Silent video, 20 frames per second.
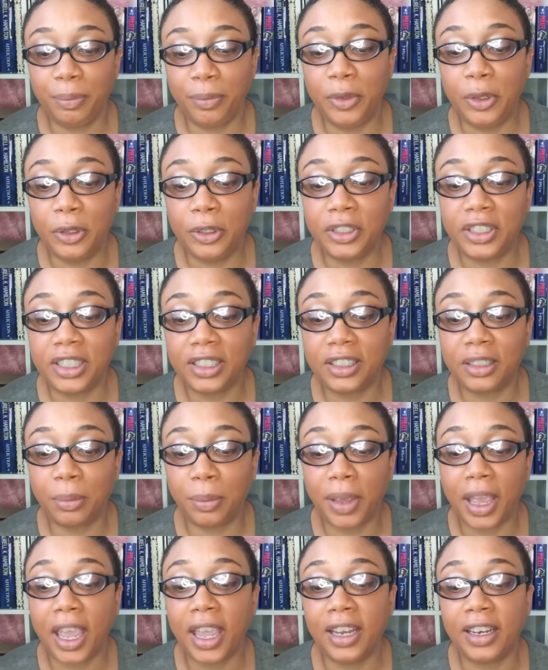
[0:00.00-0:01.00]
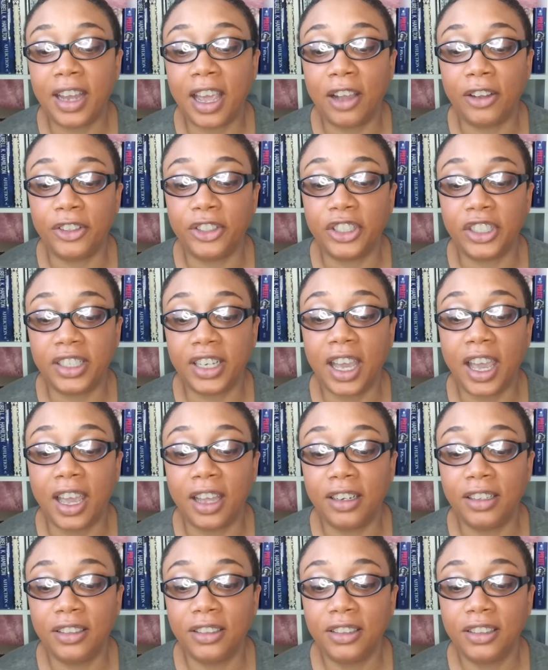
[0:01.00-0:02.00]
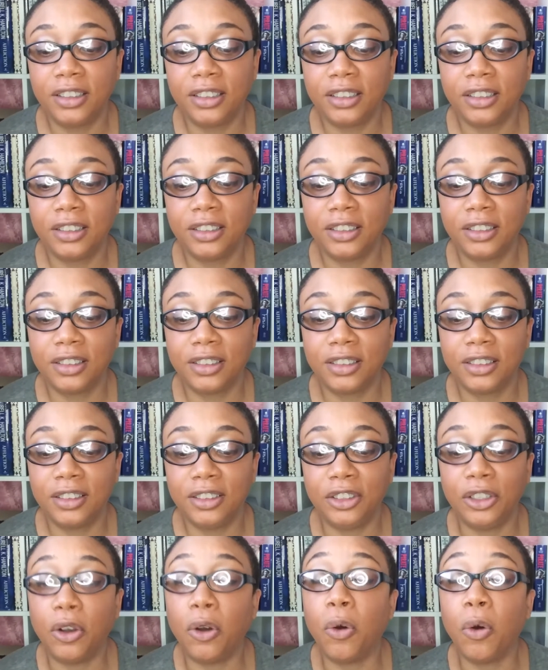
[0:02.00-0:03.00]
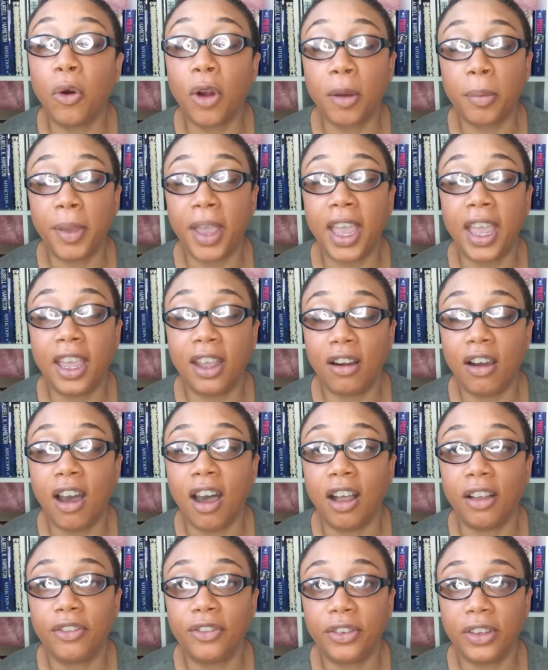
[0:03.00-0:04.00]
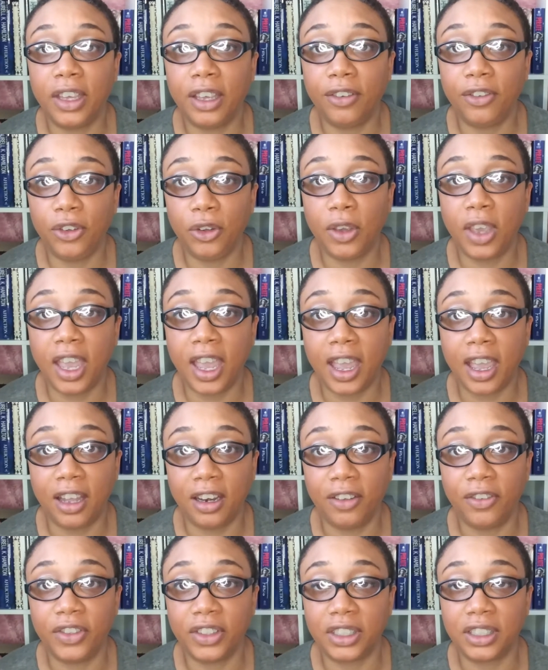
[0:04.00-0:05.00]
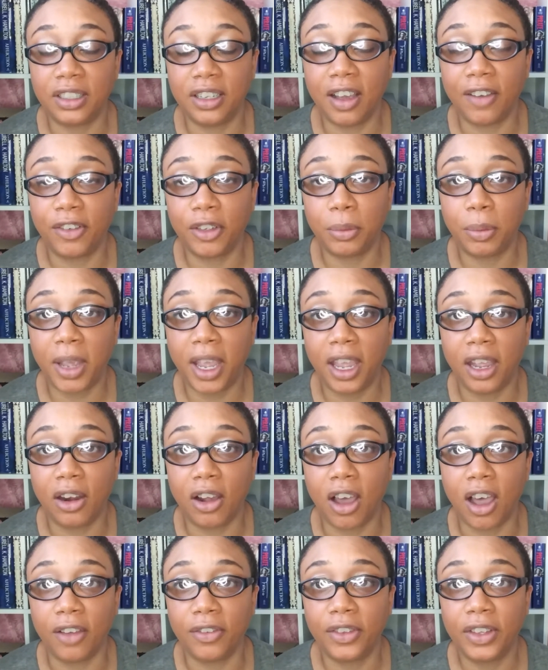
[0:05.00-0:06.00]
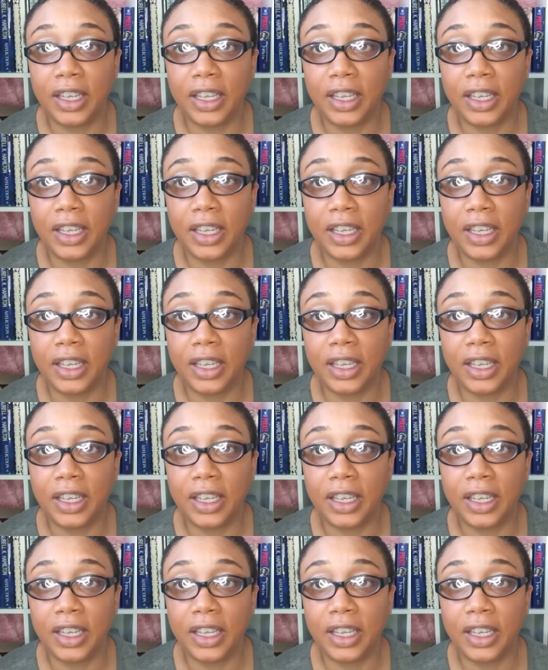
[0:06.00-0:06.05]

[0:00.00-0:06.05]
Use it to pay down your debt, or pay it off if you can, if it's enough to pay it off.